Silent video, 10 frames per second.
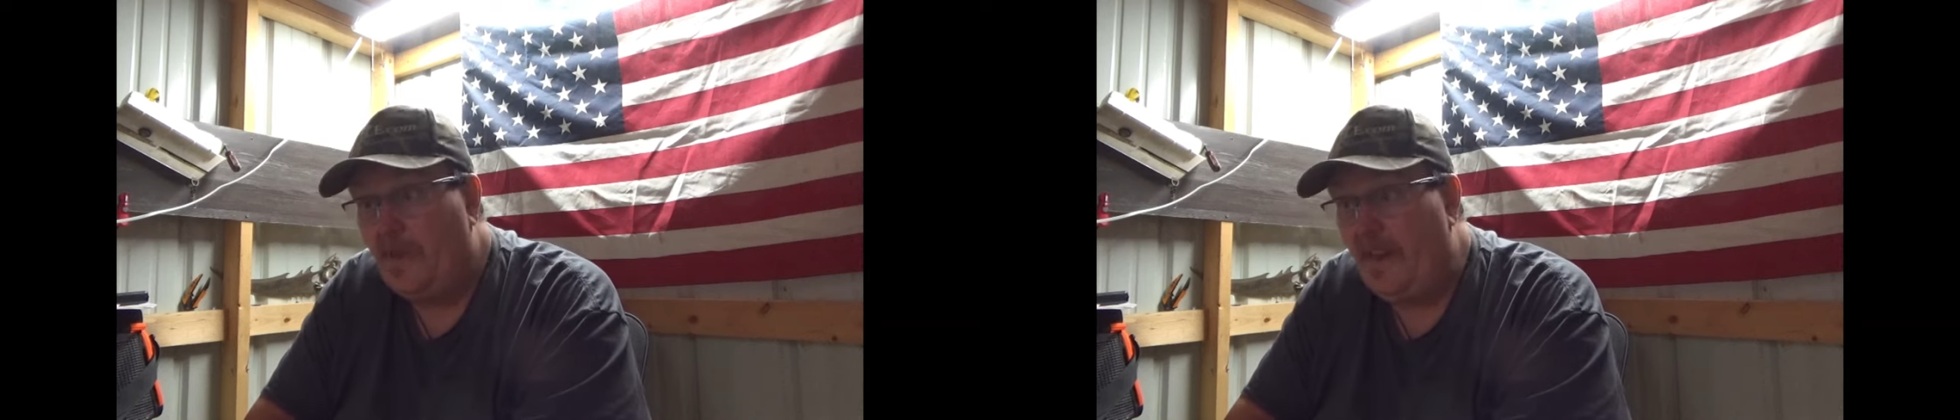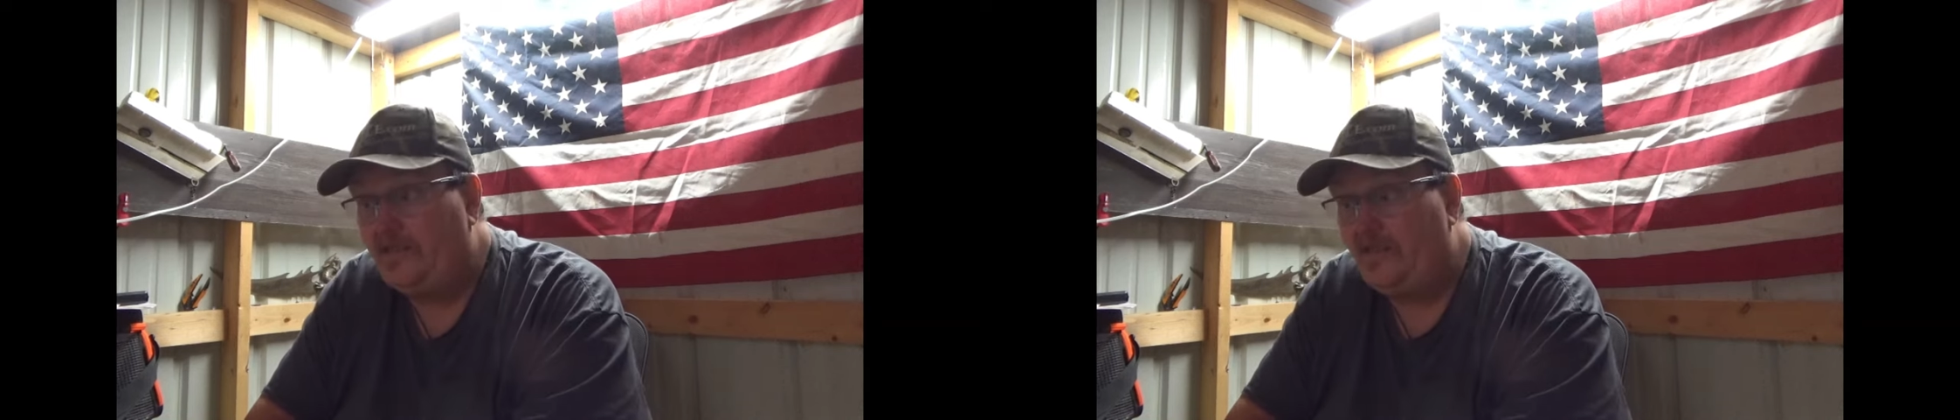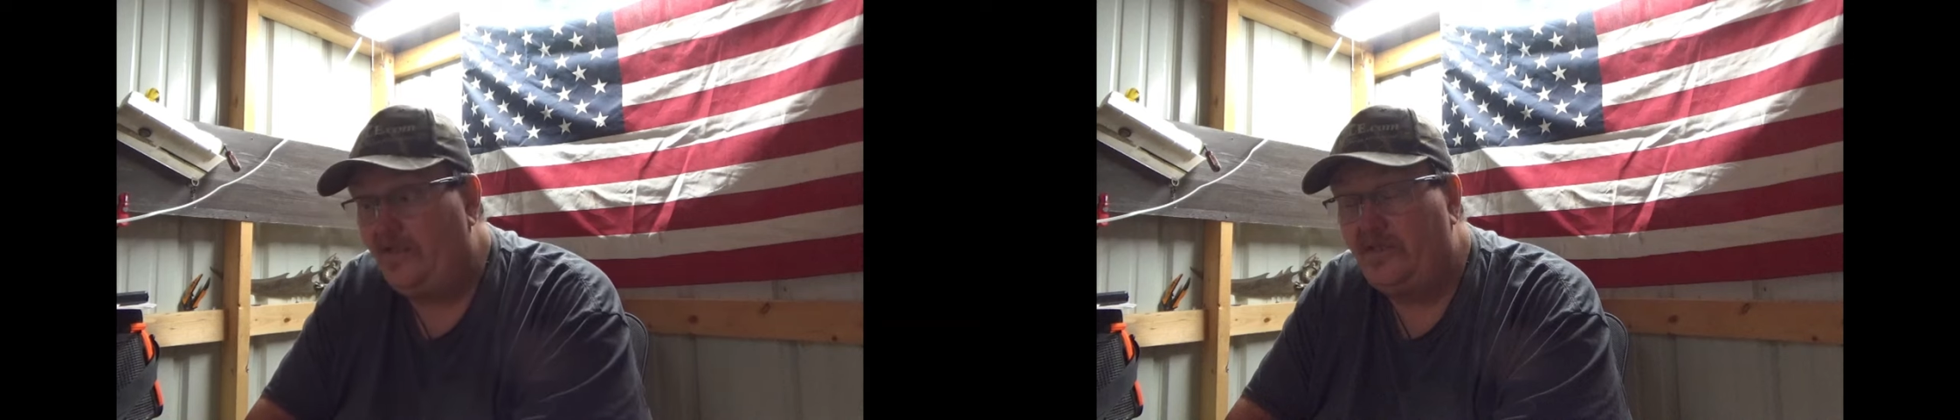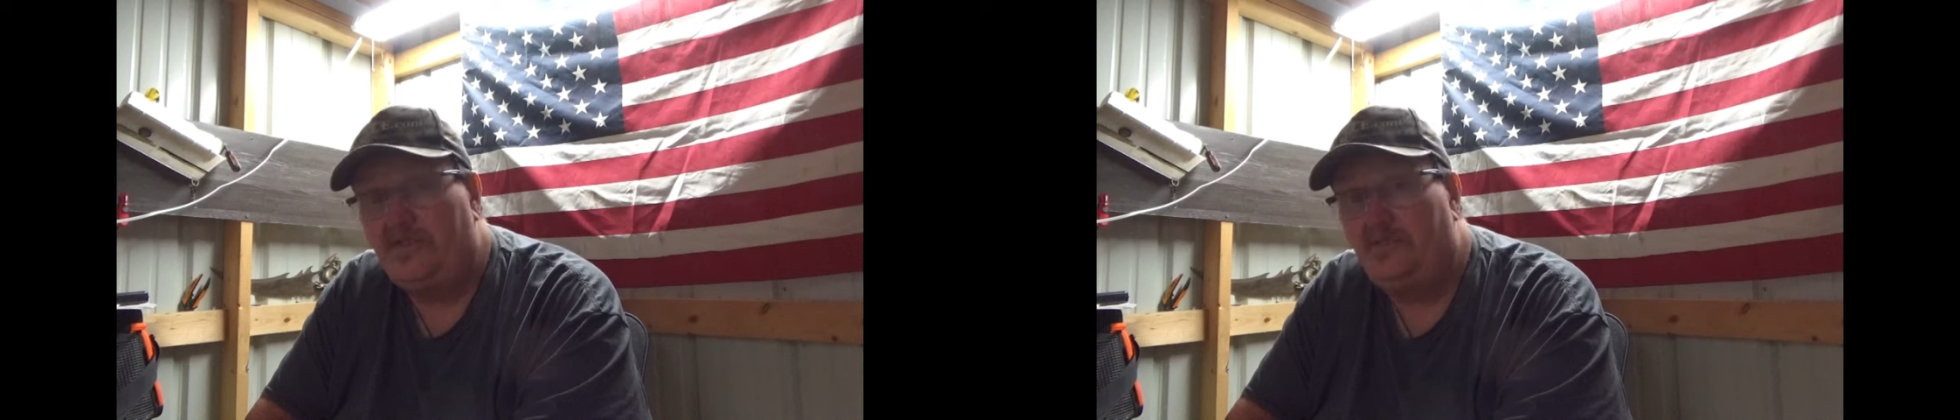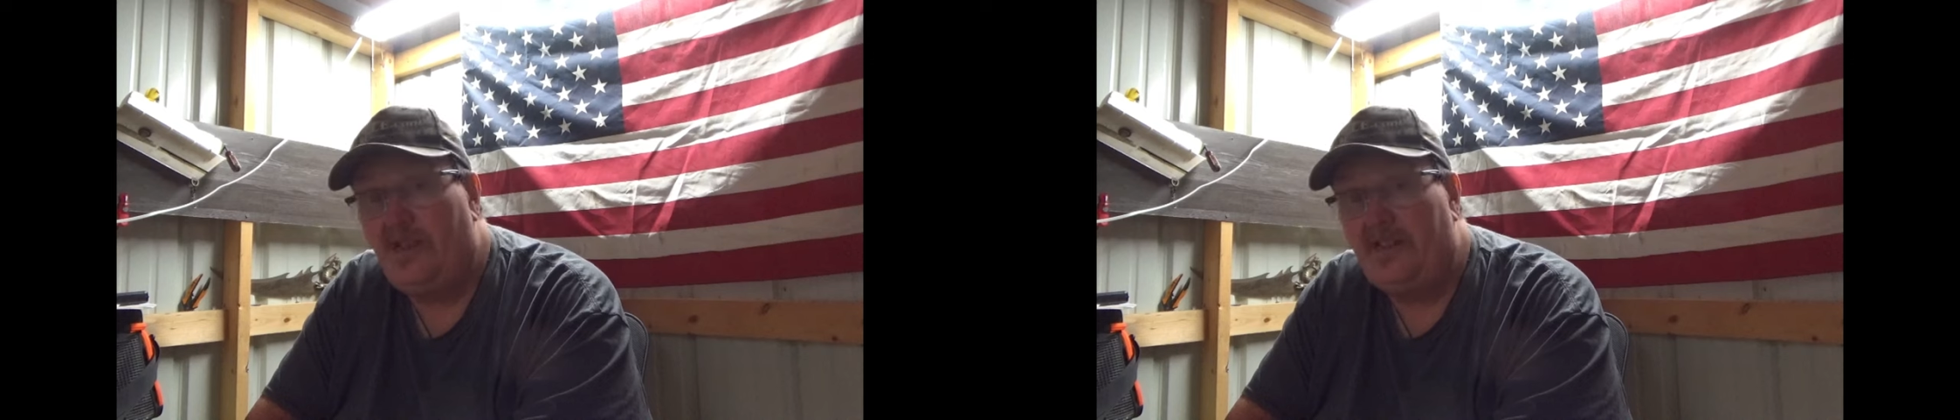pass it on to
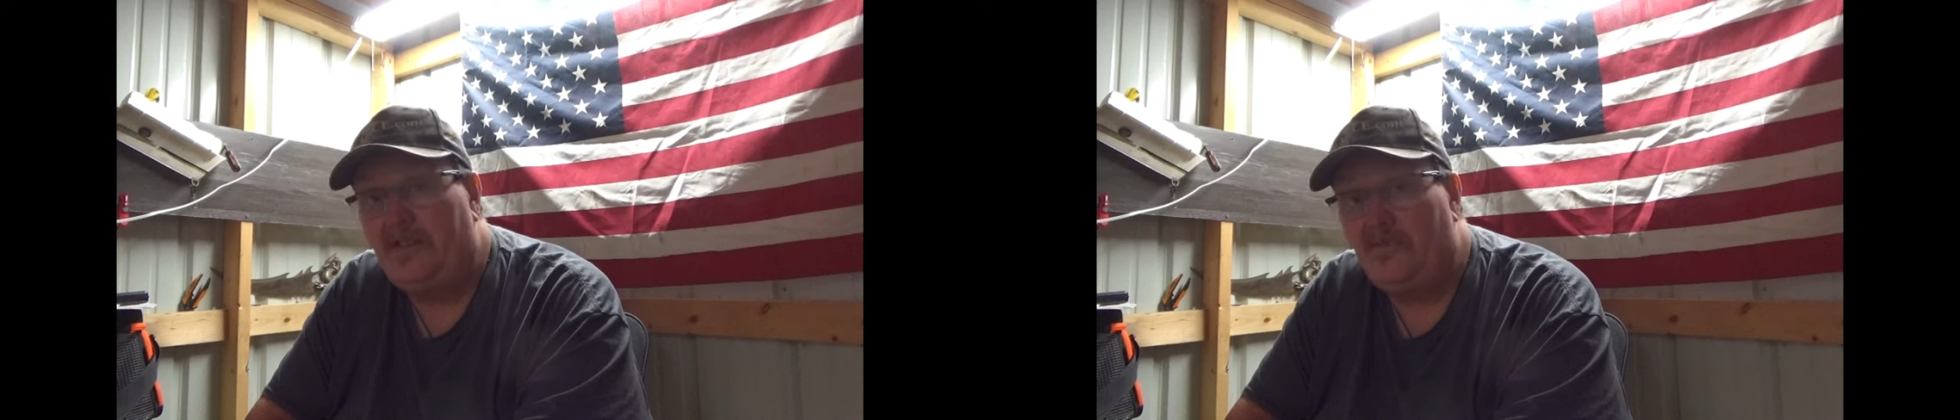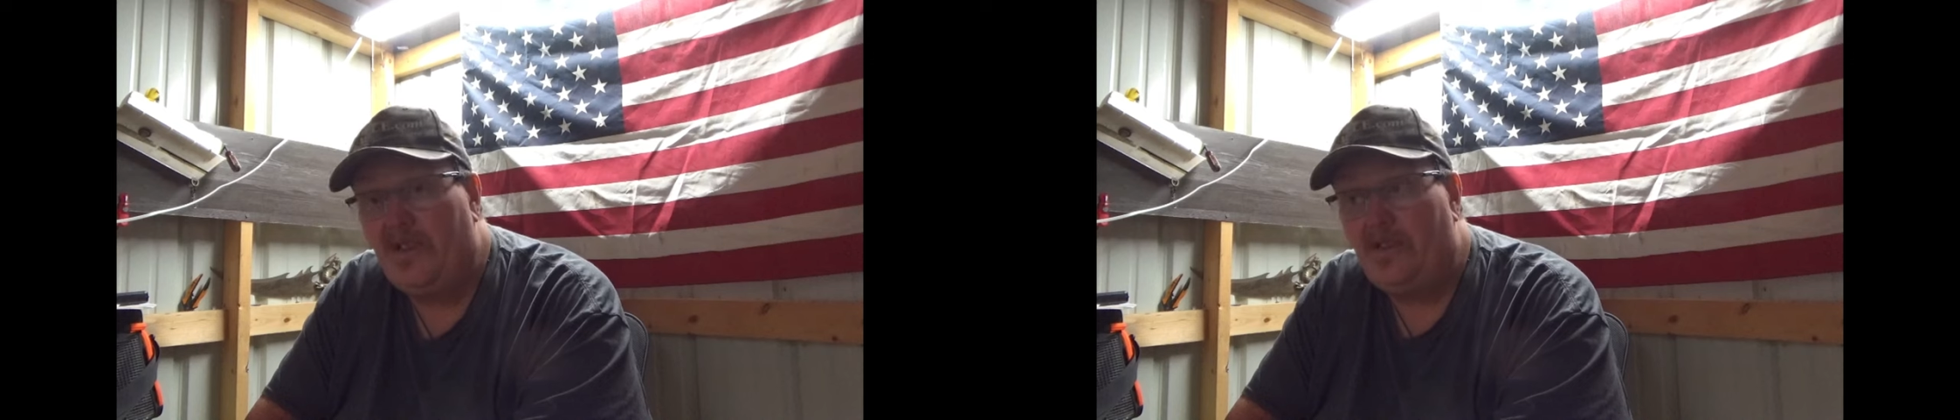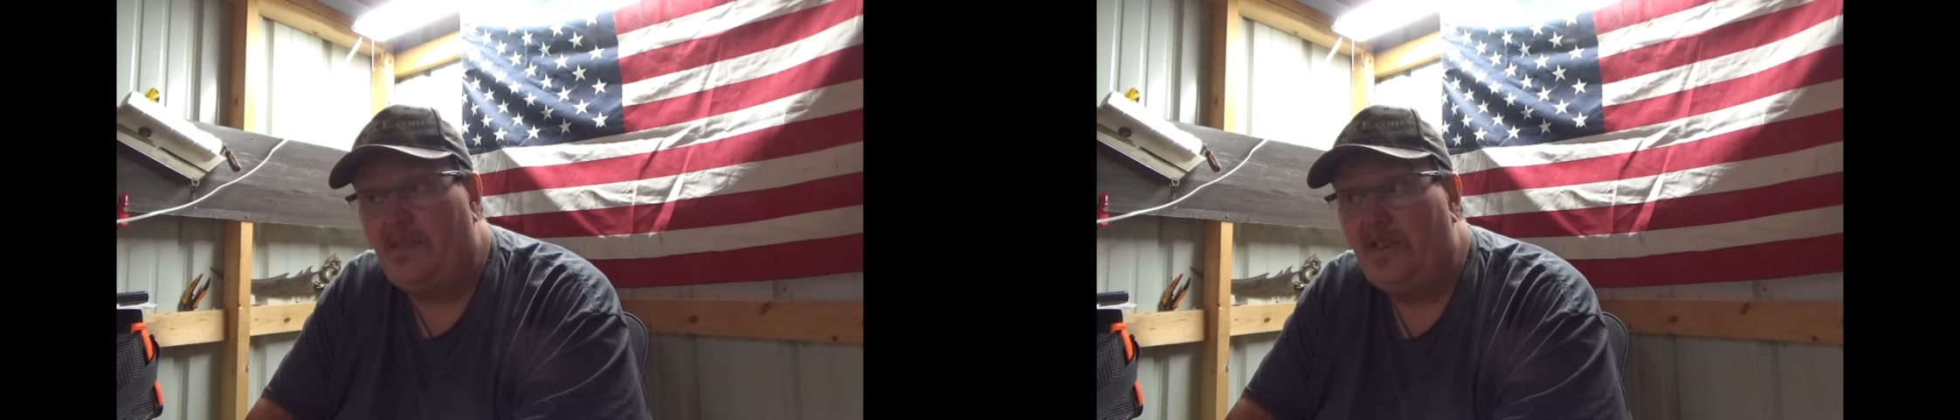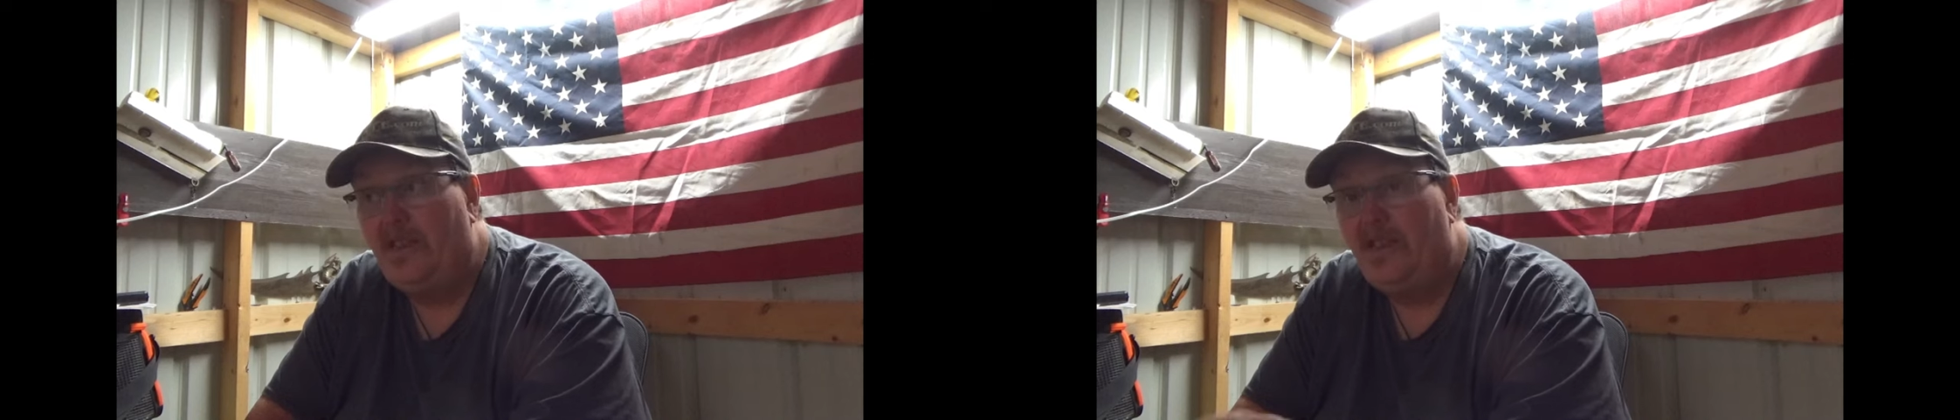somebody in your family,